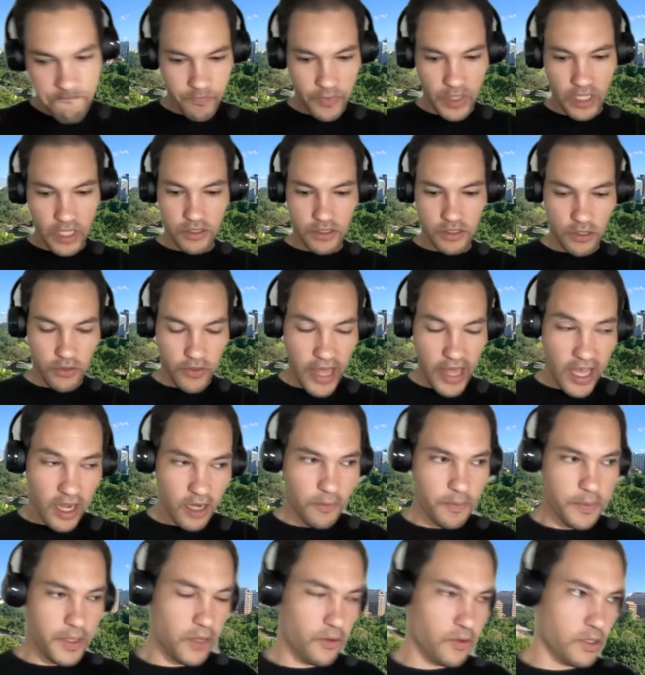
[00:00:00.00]
So
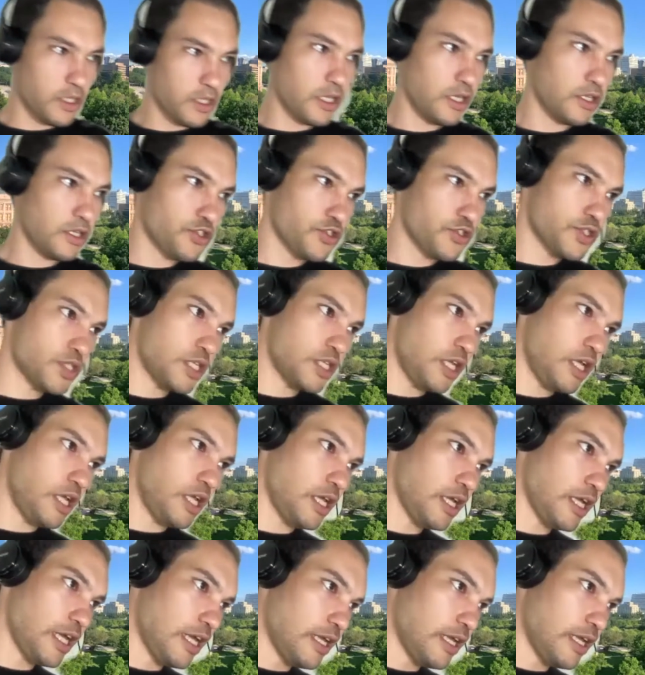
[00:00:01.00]
that'll be really interesting.